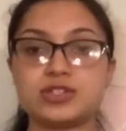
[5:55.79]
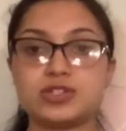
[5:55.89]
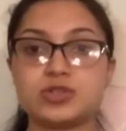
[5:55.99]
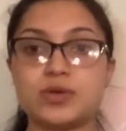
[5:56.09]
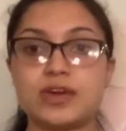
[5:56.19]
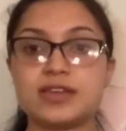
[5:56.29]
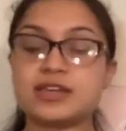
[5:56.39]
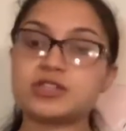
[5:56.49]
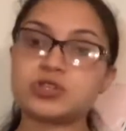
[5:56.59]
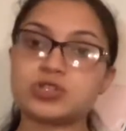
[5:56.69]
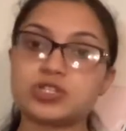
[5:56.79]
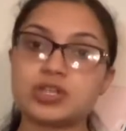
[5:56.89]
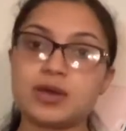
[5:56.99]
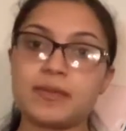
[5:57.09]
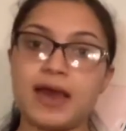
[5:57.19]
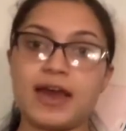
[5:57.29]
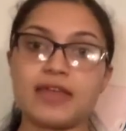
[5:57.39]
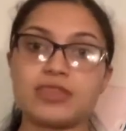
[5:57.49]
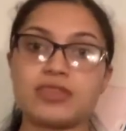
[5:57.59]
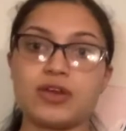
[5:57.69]
doing an internship
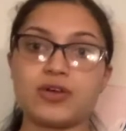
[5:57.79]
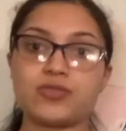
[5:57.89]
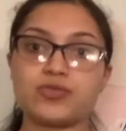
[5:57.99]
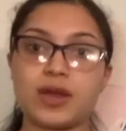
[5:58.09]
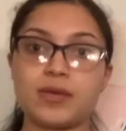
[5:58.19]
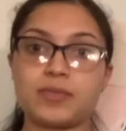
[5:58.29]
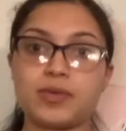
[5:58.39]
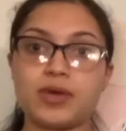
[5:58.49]
at the Rape